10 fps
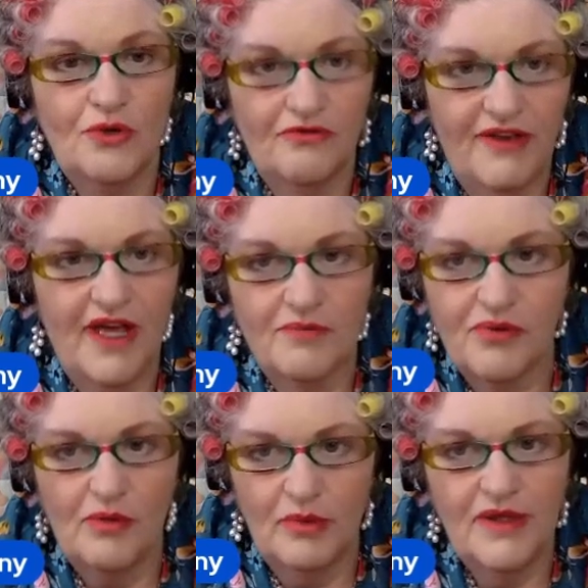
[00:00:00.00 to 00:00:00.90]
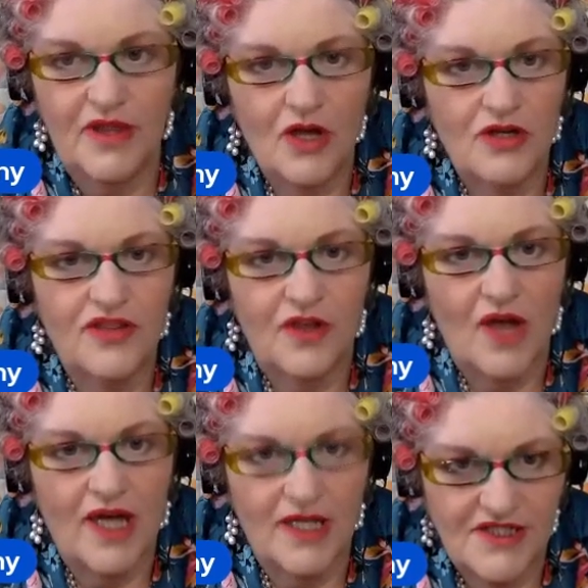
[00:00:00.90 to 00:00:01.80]
and found probably the only thing I
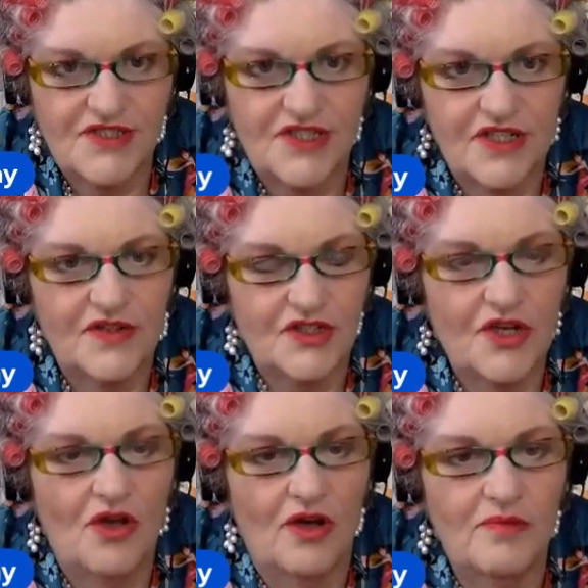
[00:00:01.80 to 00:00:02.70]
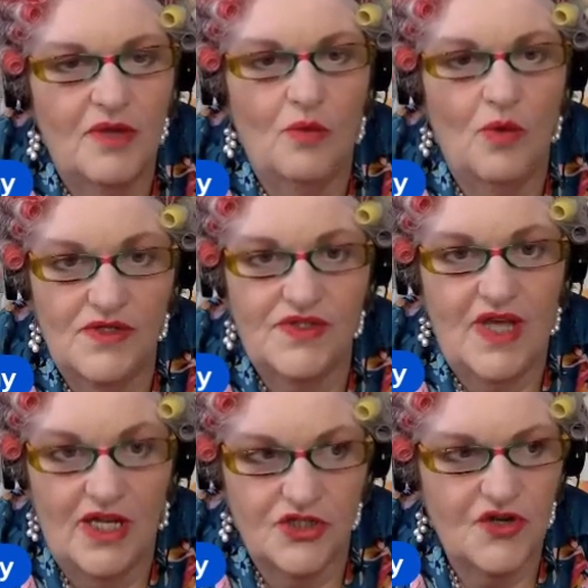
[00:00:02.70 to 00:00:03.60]
had listed at the time that was
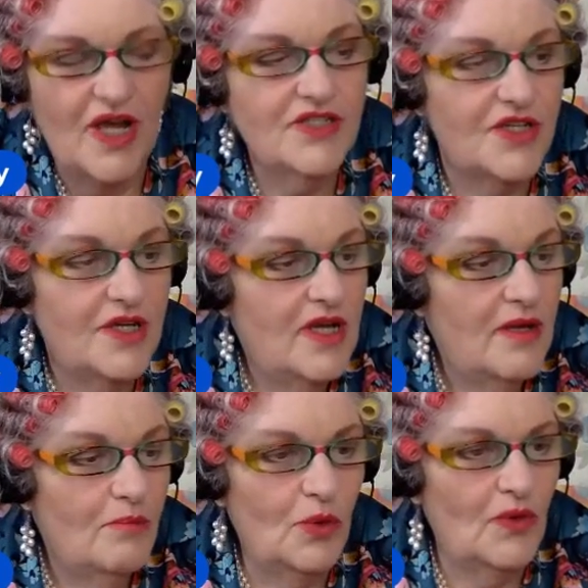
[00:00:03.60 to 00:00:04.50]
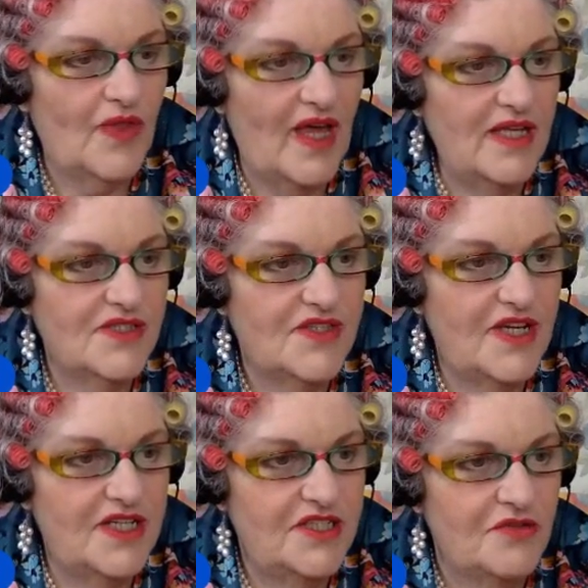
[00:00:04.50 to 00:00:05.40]
untracked, bought that, said
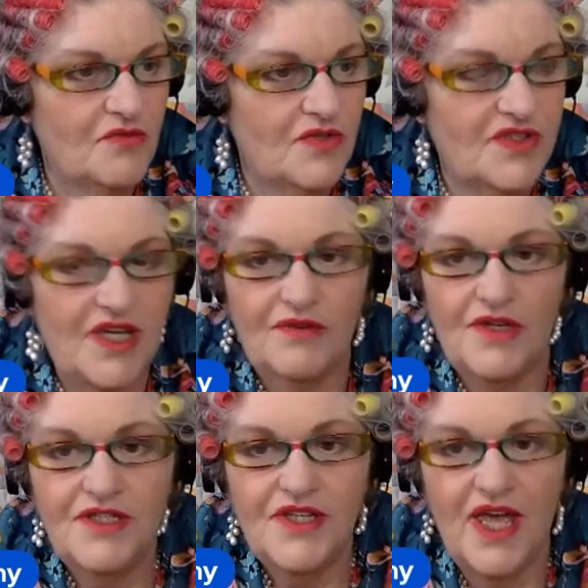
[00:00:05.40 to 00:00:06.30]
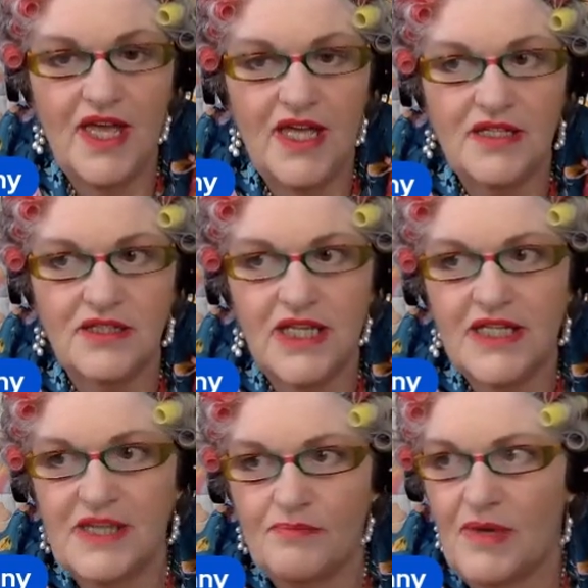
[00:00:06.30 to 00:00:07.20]
he didn't receive it, and
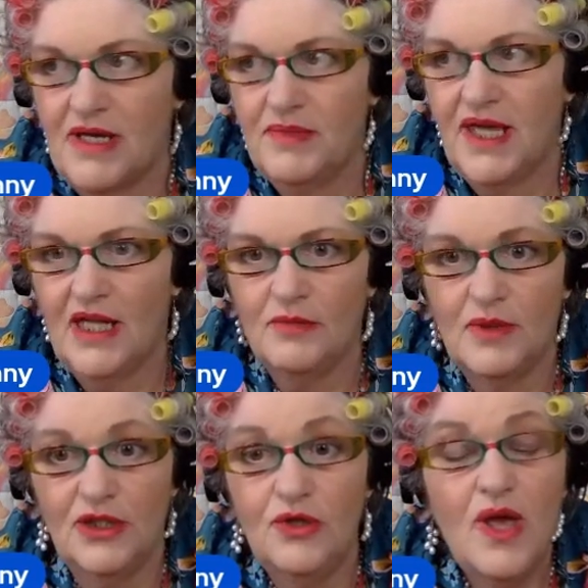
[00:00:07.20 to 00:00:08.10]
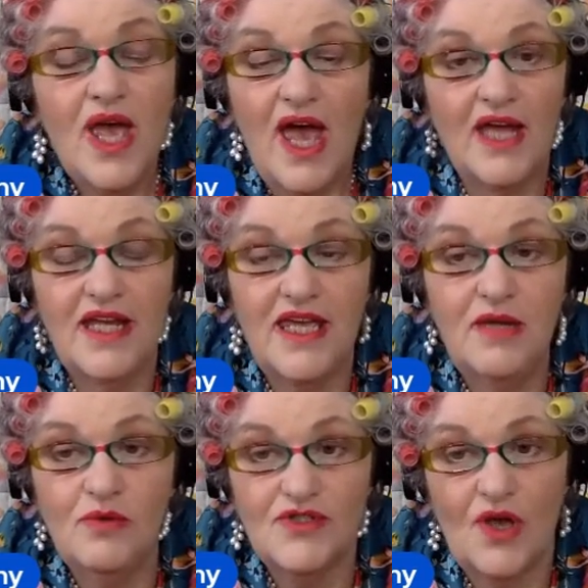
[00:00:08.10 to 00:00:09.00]
kicked up and made a big hullabaloo. And
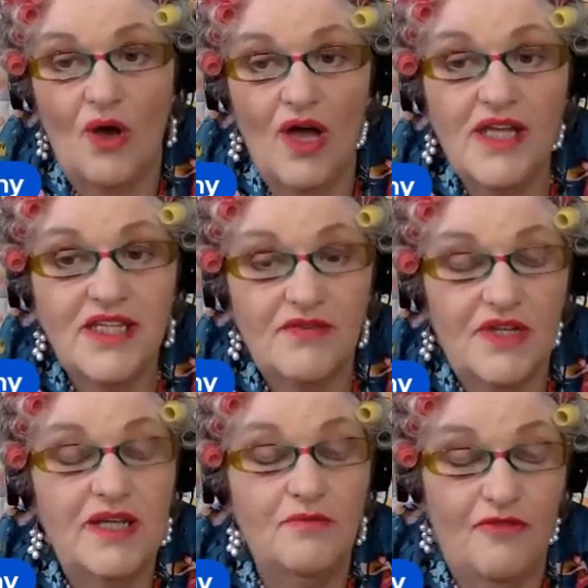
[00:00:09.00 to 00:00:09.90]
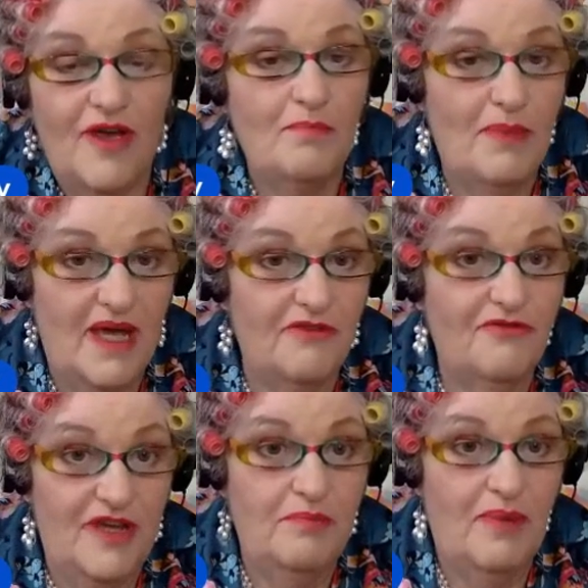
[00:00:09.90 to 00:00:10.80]
I had given him bad
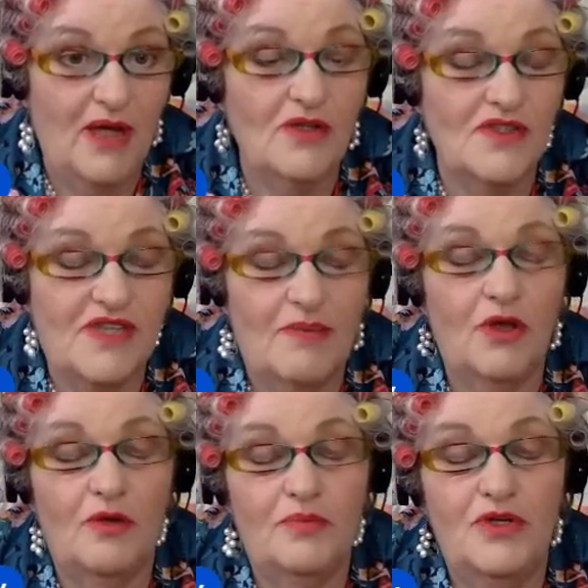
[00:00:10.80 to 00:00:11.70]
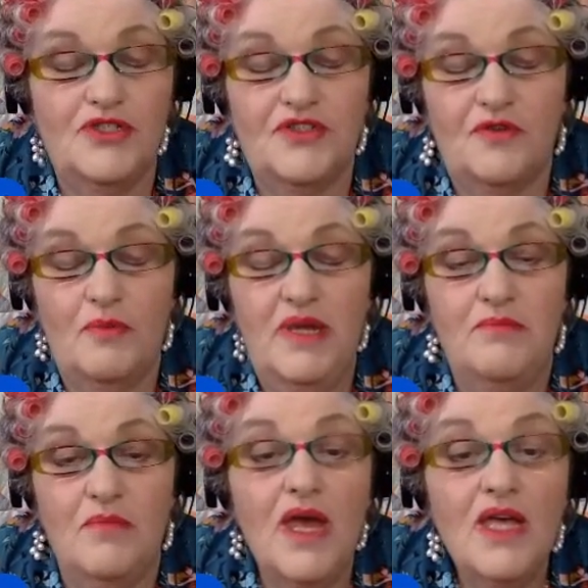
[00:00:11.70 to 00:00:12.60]
feedback on something I'd purchased from
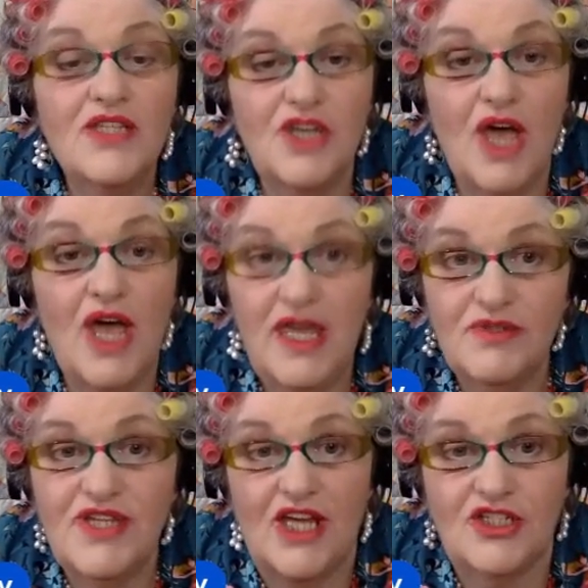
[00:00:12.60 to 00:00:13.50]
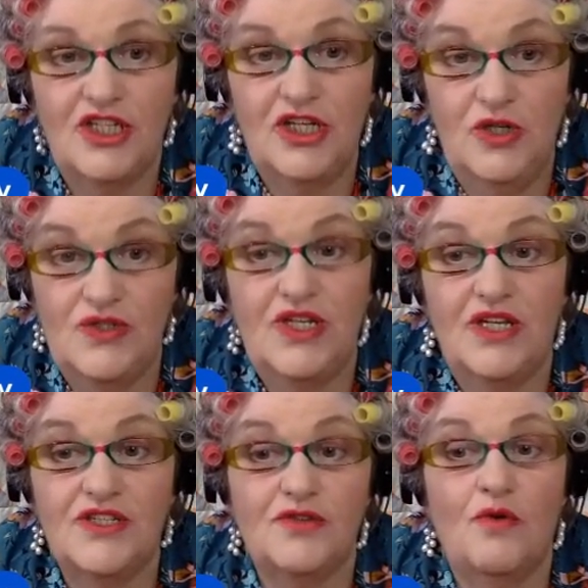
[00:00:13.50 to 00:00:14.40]
him. So he was actually using it
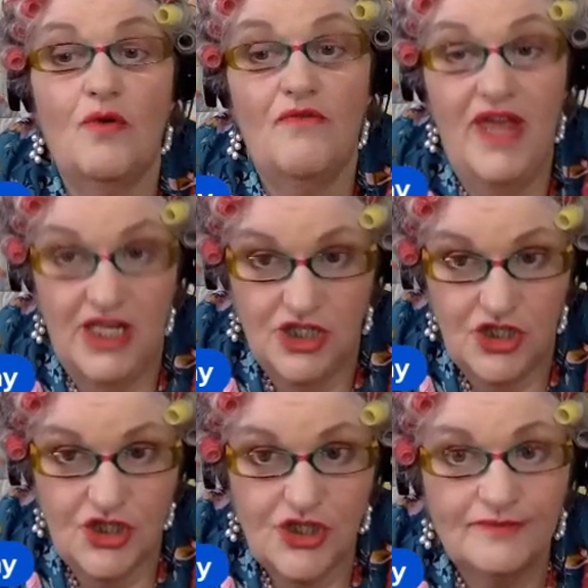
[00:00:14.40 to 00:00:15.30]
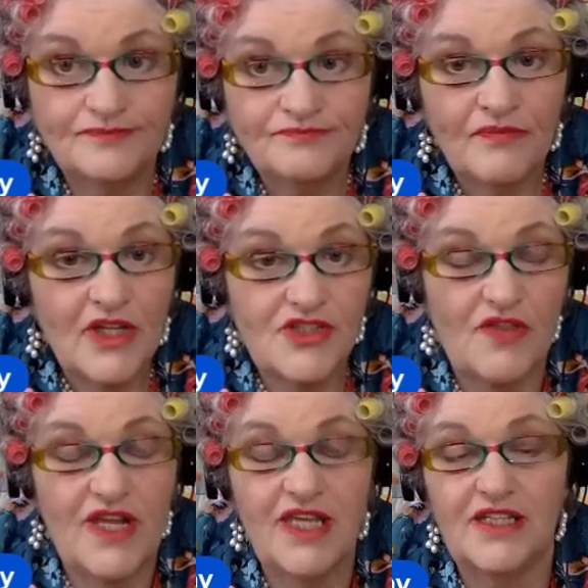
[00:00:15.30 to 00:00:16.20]
as a revenge so
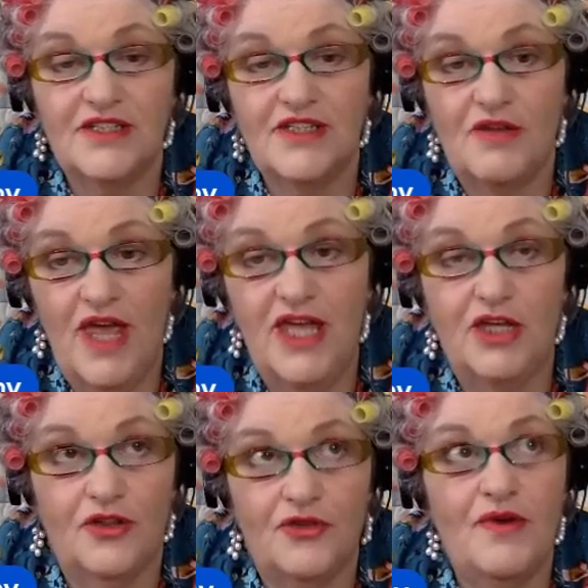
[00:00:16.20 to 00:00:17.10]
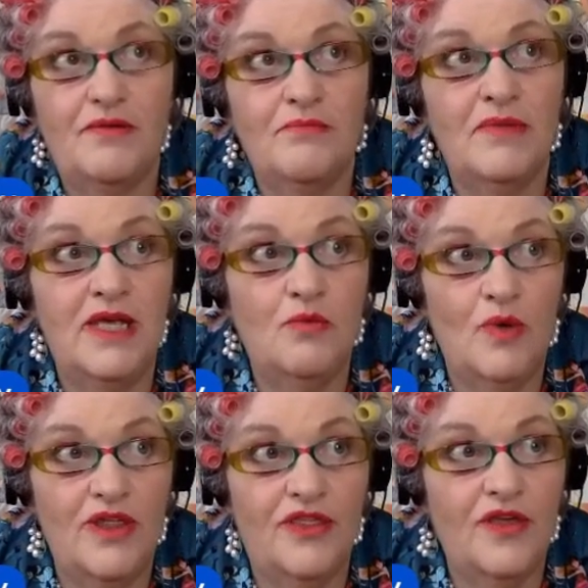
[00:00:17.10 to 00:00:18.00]
that he could threaten me with,